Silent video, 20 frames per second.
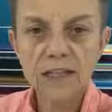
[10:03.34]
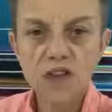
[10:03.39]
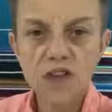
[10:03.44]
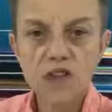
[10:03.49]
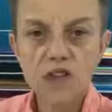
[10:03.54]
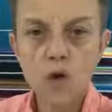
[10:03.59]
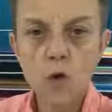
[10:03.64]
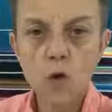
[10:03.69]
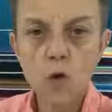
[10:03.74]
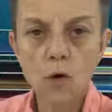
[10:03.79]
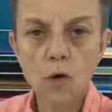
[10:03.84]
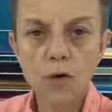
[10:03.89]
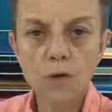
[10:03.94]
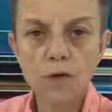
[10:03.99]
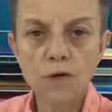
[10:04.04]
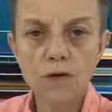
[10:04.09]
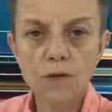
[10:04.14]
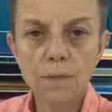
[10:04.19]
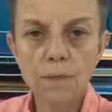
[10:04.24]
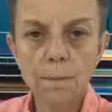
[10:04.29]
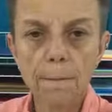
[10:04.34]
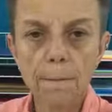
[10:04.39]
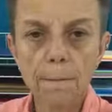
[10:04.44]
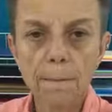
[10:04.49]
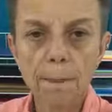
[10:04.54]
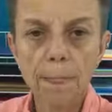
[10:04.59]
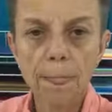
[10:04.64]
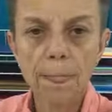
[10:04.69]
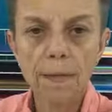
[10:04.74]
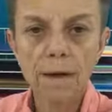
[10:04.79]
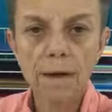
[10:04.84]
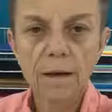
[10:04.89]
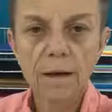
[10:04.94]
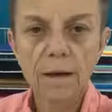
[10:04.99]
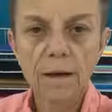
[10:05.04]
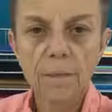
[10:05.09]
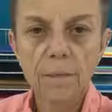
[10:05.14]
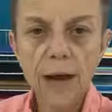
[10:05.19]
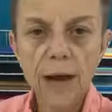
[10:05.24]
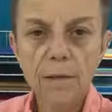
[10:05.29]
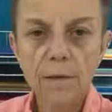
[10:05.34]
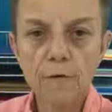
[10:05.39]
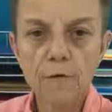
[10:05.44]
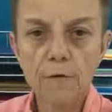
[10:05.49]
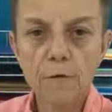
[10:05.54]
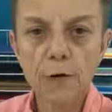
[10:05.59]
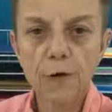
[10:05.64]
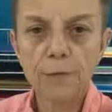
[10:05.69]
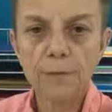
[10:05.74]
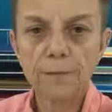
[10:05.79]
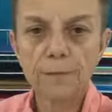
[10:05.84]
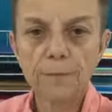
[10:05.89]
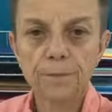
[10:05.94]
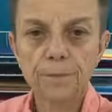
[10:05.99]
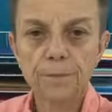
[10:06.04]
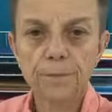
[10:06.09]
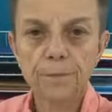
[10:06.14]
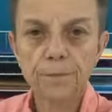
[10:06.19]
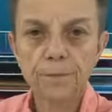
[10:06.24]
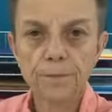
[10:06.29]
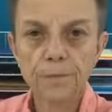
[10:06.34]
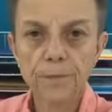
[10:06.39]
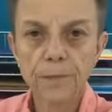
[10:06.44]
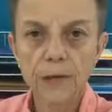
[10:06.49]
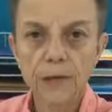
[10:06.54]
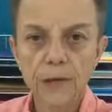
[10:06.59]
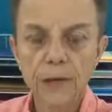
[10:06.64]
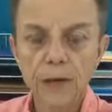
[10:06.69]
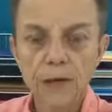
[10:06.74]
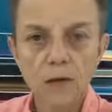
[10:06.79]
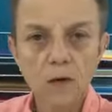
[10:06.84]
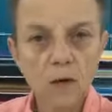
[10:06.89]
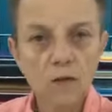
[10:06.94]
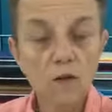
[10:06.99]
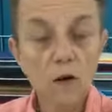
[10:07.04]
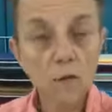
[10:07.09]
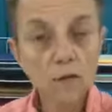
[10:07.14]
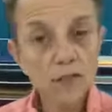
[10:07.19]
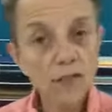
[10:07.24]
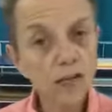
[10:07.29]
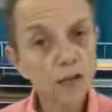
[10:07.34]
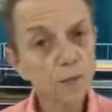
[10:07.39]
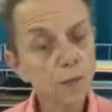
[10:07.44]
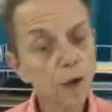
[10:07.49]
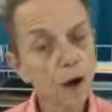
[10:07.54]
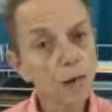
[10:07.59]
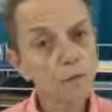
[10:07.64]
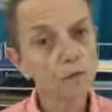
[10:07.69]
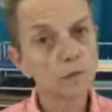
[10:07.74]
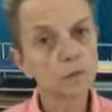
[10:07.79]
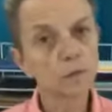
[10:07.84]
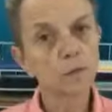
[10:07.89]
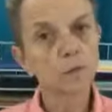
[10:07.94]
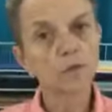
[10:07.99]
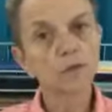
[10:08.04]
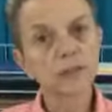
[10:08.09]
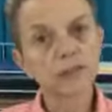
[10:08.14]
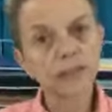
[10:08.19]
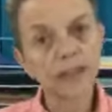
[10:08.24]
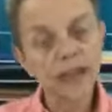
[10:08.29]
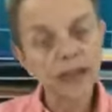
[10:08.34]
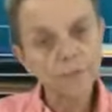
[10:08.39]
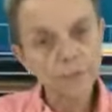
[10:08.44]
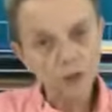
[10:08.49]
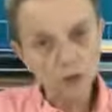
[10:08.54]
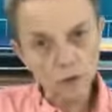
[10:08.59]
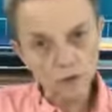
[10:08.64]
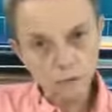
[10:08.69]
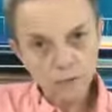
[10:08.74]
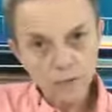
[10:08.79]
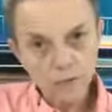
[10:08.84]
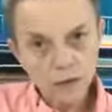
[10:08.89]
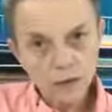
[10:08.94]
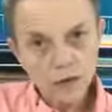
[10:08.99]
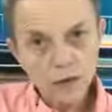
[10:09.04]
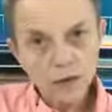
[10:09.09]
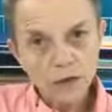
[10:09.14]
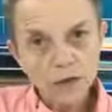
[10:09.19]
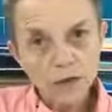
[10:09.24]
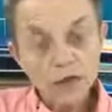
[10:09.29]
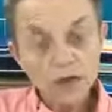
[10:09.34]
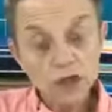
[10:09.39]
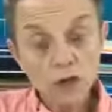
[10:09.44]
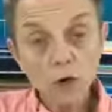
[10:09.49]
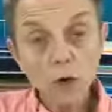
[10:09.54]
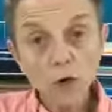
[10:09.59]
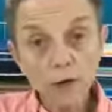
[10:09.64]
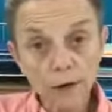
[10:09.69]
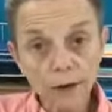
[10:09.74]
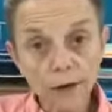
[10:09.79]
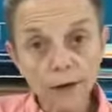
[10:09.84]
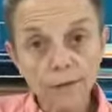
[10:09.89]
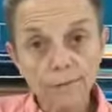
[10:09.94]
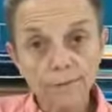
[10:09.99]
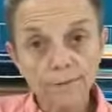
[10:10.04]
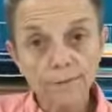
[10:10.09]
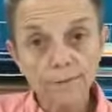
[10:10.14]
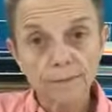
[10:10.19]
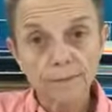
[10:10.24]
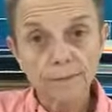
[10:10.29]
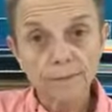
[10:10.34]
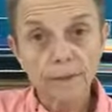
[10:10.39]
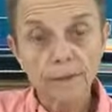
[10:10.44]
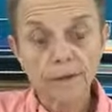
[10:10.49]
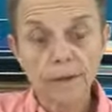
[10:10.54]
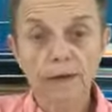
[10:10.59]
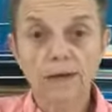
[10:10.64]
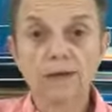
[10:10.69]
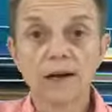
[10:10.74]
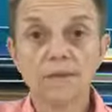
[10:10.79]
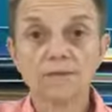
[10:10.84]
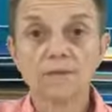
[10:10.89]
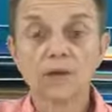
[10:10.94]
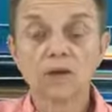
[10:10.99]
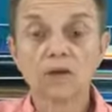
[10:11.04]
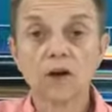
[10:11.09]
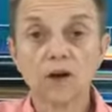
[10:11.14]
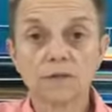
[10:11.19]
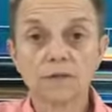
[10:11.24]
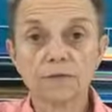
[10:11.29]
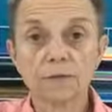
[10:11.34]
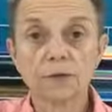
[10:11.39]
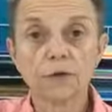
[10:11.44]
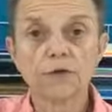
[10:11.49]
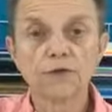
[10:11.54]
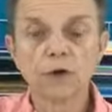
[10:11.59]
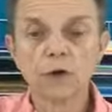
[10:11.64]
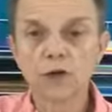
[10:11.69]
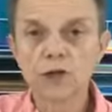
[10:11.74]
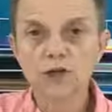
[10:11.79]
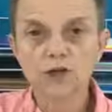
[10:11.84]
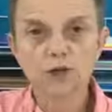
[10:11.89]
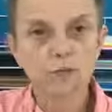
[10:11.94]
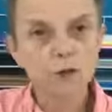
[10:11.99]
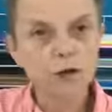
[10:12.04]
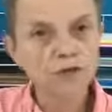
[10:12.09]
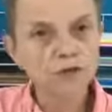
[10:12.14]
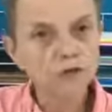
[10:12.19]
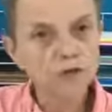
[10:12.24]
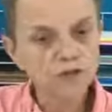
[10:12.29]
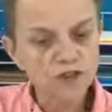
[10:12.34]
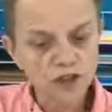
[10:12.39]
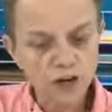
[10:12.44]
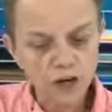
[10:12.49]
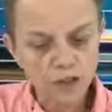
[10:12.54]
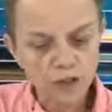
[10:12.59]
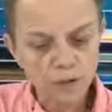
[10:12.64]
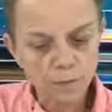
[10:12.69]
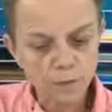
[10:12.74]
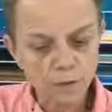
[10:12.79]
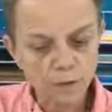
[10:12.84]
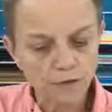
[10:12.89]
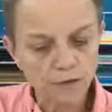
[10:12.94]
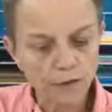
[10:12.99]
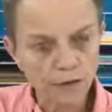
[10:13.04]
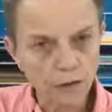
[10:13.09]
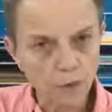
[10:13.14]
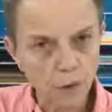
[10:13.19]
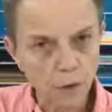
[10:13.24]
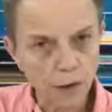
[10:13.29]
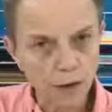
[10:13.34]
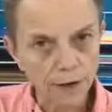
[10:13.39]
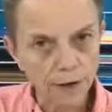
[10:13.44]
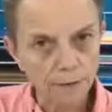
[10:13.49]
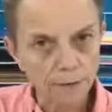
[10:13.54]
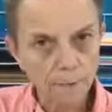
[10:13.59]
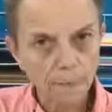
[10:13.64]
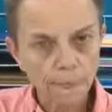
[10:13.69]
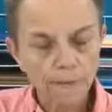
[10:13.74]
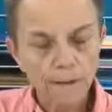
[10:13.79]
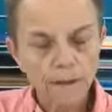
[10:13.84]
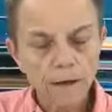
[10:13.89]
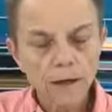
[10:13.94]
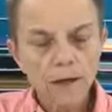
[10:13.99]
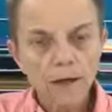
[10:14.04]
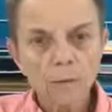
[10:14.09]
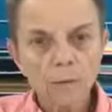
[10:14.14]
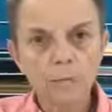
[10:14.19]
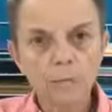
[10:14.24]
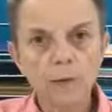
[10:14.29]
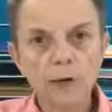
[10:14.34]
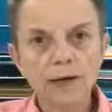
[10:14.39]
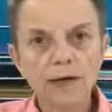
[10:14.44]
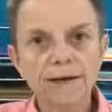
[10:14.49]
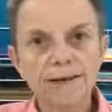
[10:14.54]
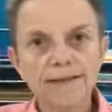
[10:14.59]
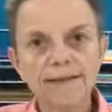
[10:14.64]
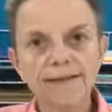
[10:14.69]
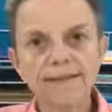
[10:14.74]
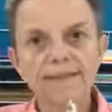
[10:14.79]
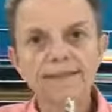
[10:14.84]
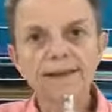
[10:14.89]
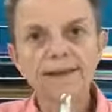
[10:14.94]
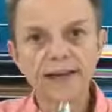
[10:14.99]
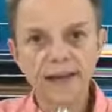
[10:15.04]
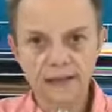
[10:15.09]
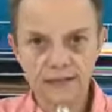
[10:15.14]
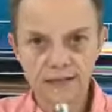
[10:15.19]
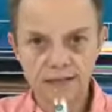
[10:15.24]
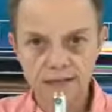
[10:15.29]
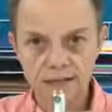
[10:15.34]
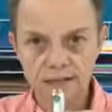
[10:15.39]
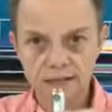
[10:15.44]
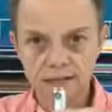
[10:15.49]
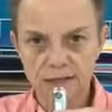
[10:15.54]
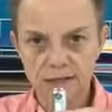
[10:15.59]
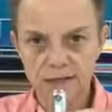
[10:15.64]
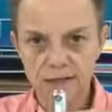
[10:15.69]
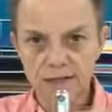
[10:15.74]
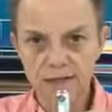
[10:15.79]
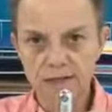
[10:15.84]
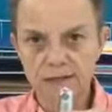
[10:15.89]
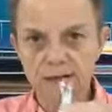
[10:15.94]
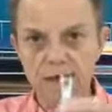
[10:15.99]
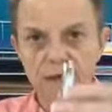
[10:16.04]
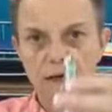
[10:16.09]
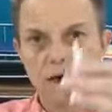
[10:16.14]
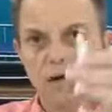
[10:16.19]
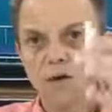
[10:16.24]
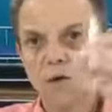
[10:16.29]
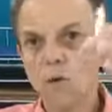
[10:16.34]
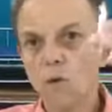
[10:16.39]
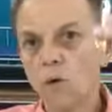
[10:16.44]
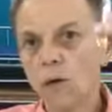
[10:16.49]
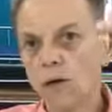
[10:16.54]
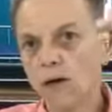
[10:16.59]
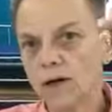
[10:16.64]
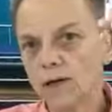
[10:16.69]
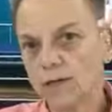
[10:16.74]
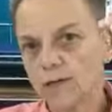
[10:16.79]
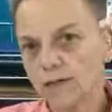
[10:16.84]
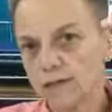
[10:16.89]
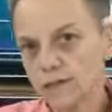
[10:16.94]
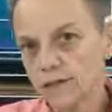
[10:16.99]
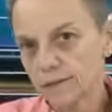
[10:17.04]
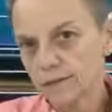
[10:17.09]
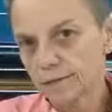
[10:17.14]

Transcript: scores paper for you. Now, I've always had a problem with the Cameo scoring. A lot of times it'll cut through if you don't get your pressure just perfectly right. But this was